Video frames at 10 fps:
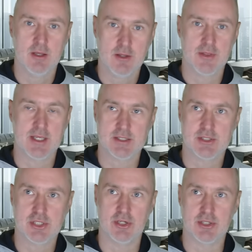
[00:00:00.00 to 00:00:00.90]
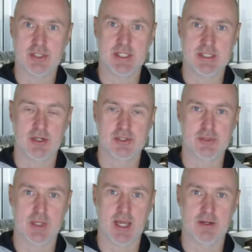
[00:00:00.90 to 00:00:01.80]
thinks churches are
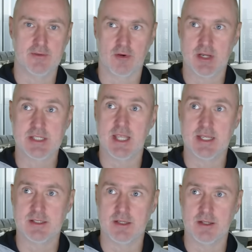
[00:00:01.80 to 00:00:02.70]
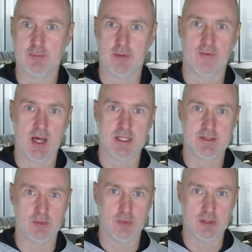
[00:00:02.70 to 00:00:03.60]
some kind of resonator that
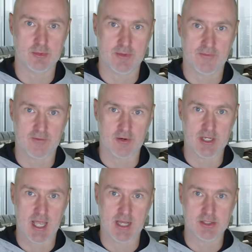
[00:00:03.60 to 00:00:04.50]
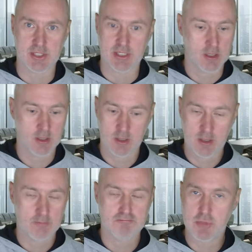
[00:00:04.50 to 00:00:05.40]
provides the world with free energy.
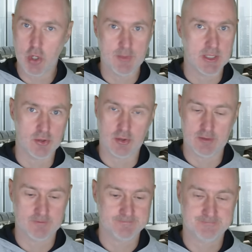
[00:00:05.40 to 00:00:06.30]
Nobody at all.